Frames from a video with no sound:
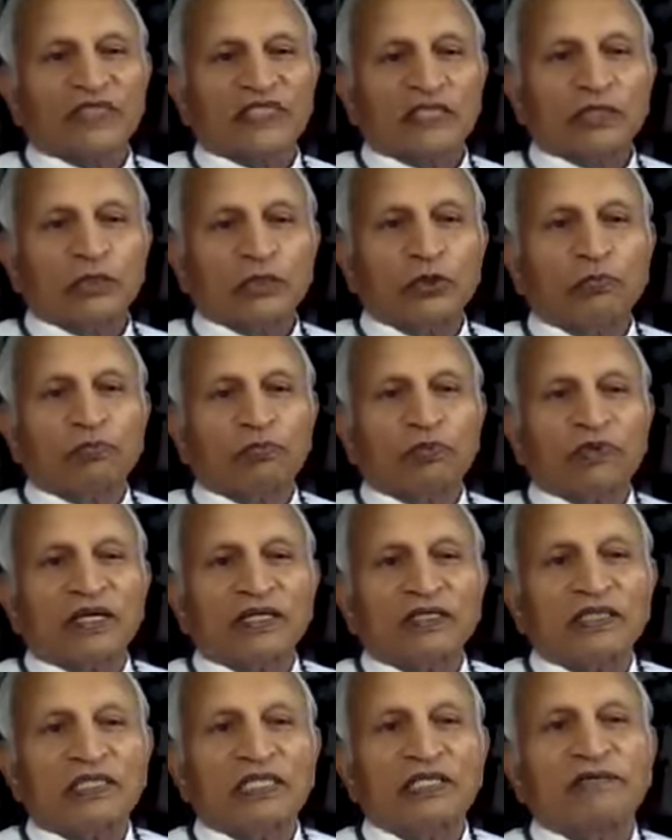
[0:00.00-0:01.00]
You
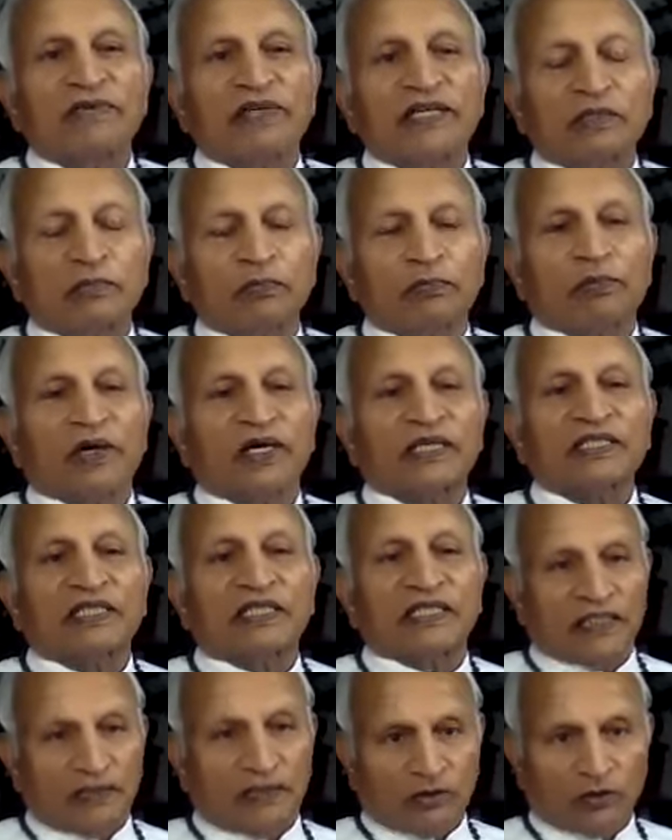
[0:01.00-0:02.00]
cultivate
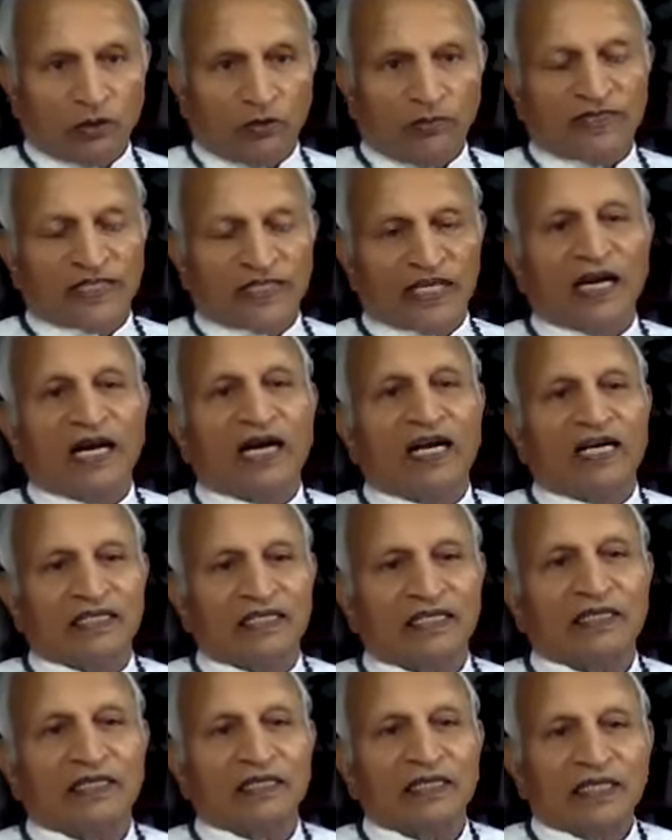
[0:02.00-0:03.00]
bhakti toward God.
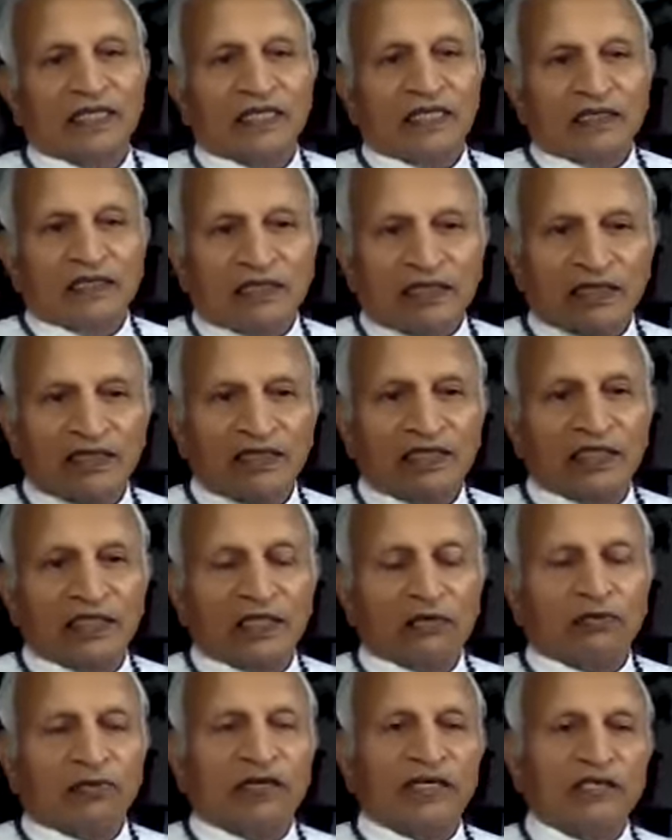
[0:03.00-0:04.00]
This
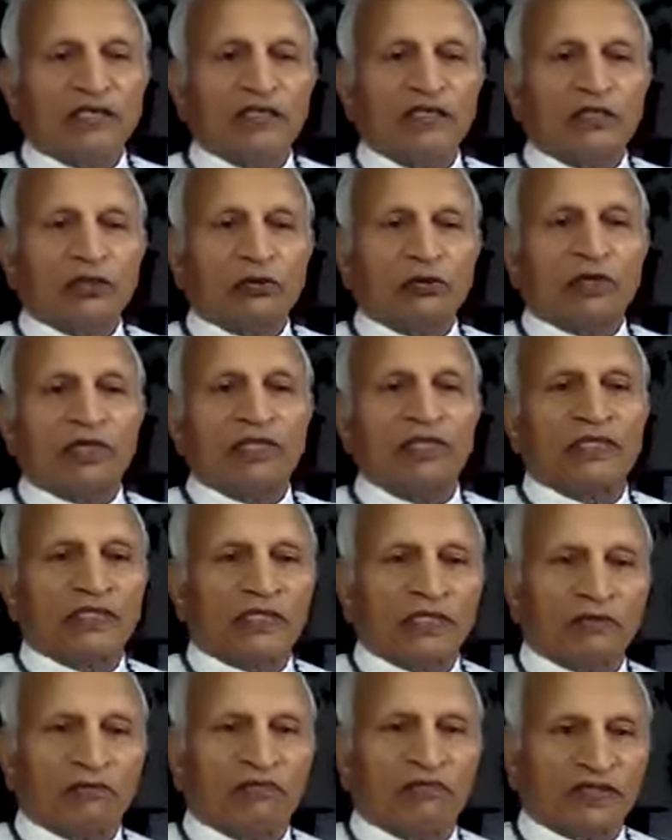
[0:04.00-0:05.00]
is why
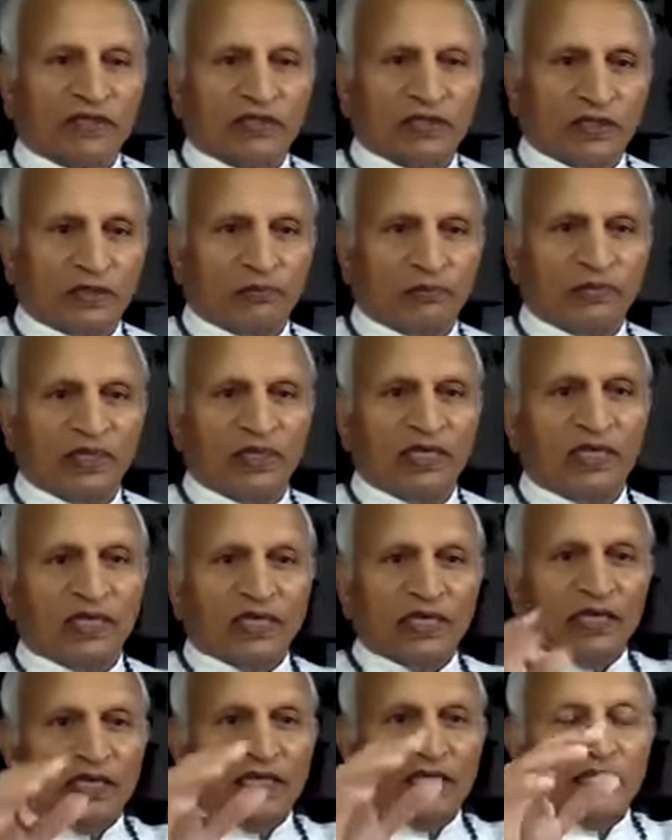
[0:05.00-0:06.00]
ritualistic worship,
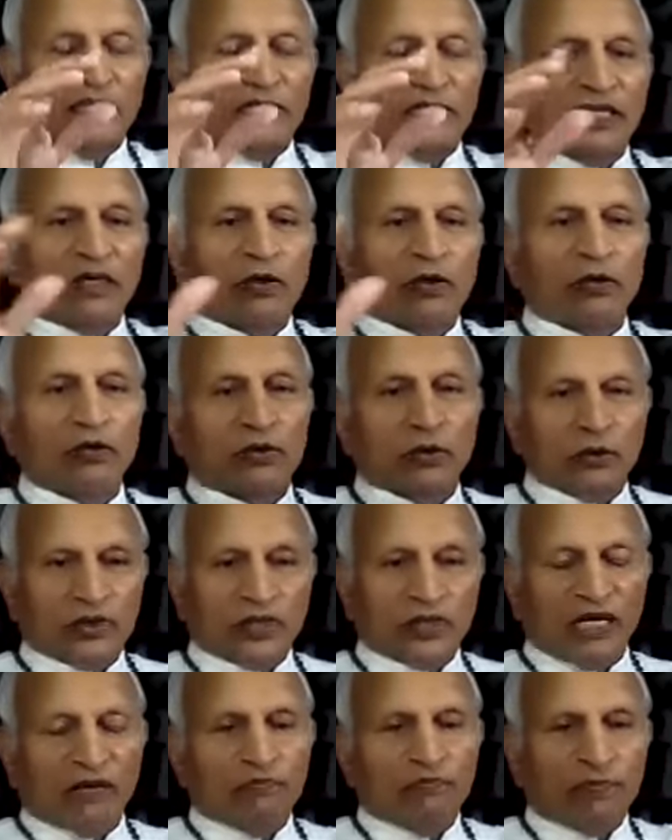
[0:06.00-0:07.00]
they go to
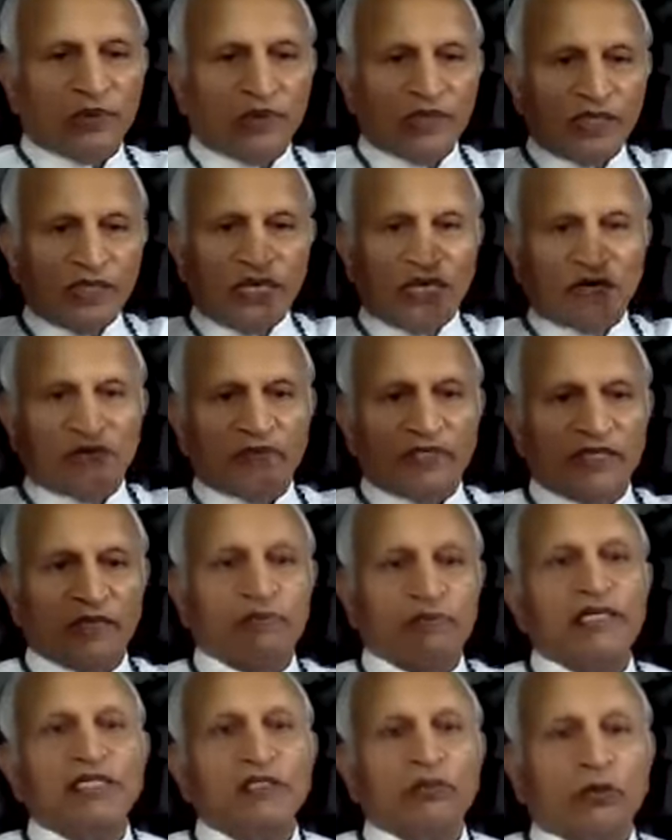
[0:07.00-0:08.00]
temple, have
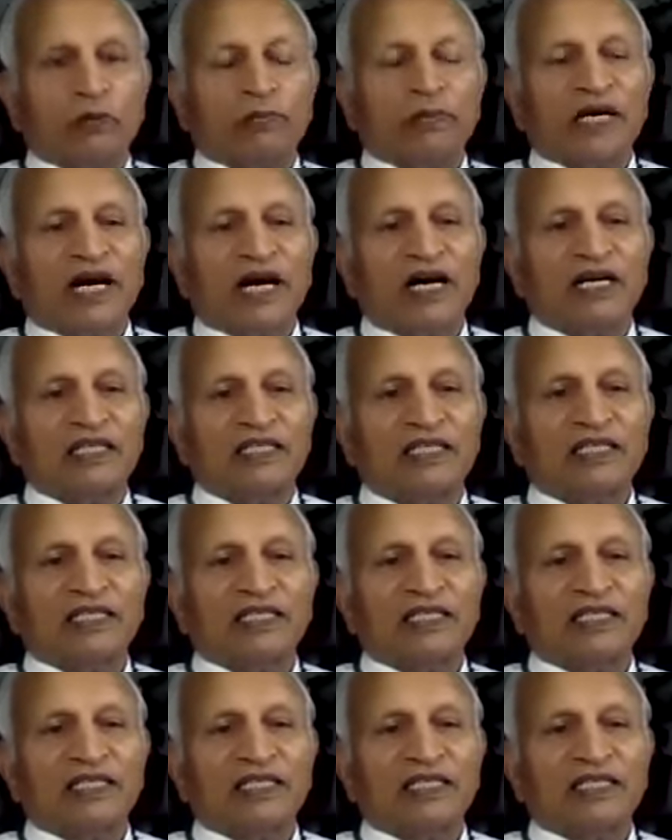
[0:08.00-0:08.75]
image of God,